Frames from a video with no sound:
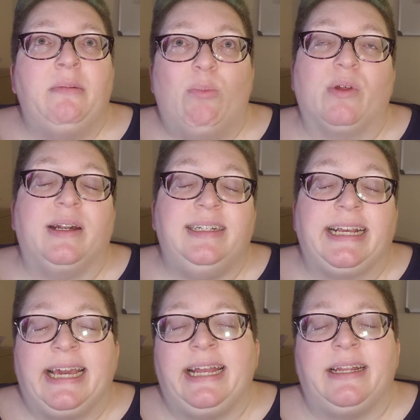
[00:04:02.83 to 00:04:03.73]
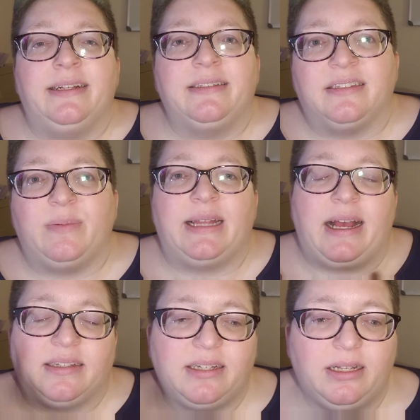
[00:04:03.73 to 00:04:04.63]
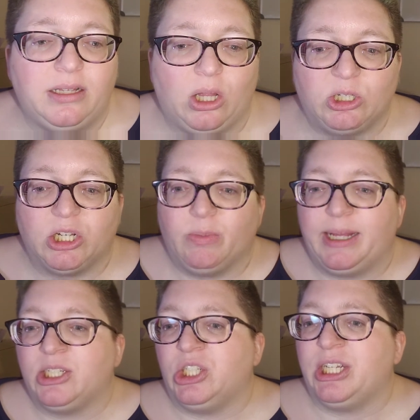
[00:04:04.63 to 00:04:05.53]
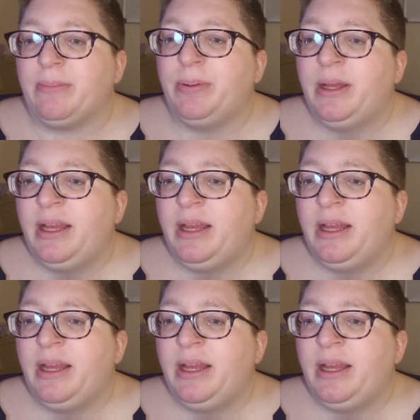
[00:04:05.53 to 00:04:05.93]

more than a decade since my last long-term relationship.